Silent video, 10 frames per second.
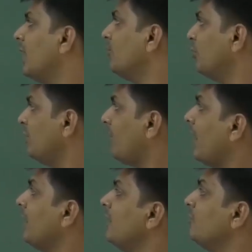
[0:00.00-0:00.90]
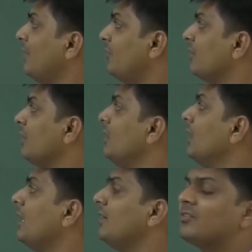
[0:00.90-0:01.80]
A modifier is
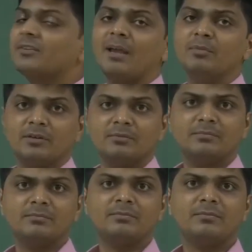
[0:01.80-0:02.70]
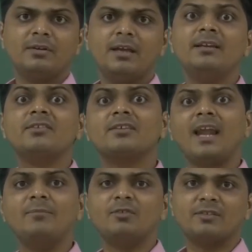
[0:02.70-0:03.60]
basically a describer. It
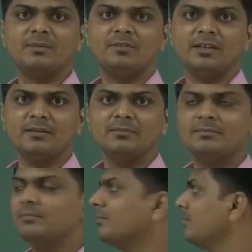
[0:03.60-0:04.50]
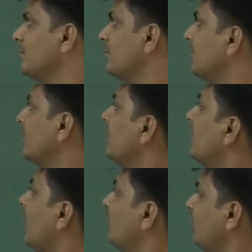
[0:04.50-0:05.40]
describes something.
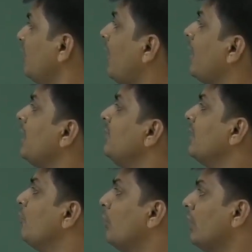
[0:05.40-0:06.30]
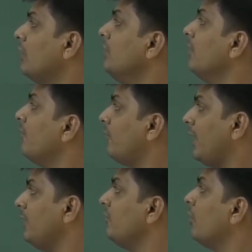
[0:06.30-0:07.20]
A modifier is a word,
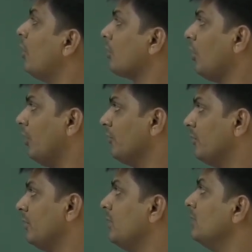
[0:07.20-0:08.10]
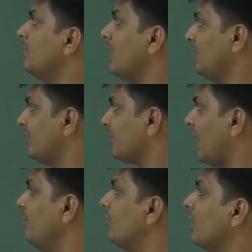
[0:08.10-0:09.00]
phrase or clause that
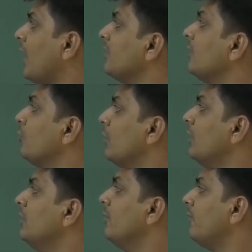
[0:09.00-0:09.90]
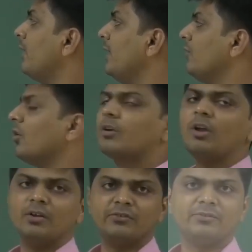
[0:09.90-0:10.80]
describes another word, phrase or
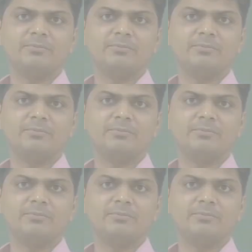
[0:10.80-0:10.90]
clause.